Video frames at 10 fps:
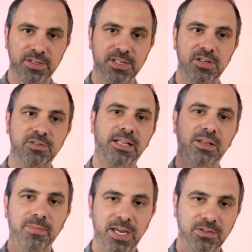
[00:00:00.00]
Can you take the
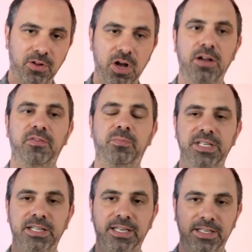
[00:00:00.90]
mantle off,
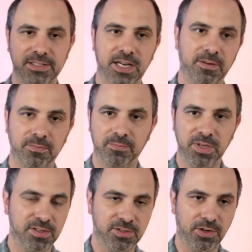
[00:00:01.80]
pretend like it's not been
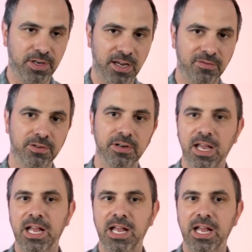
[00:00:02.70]
installed ever,